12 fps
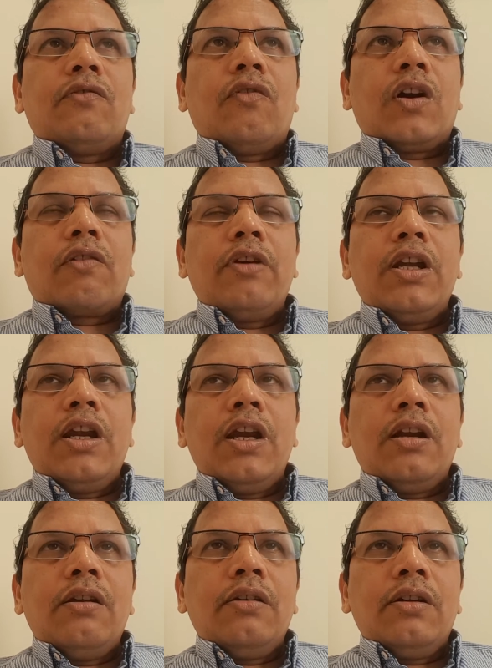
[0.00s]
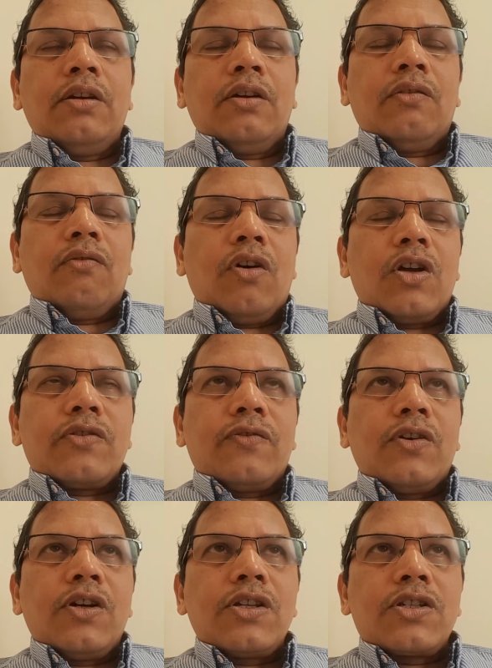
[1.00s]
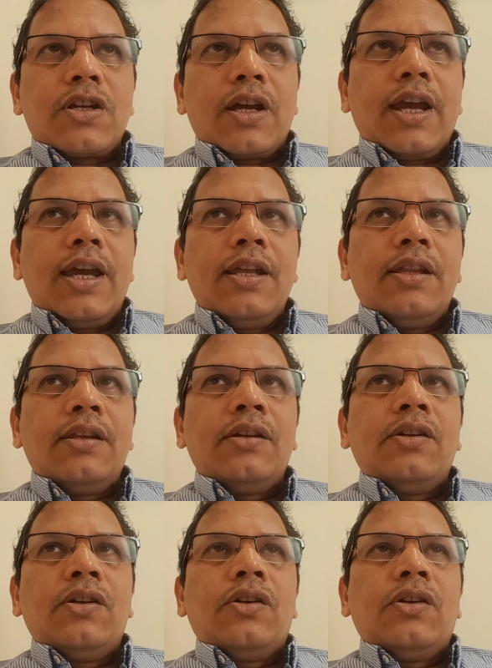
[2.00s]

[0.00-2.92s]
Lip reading: What we did was first again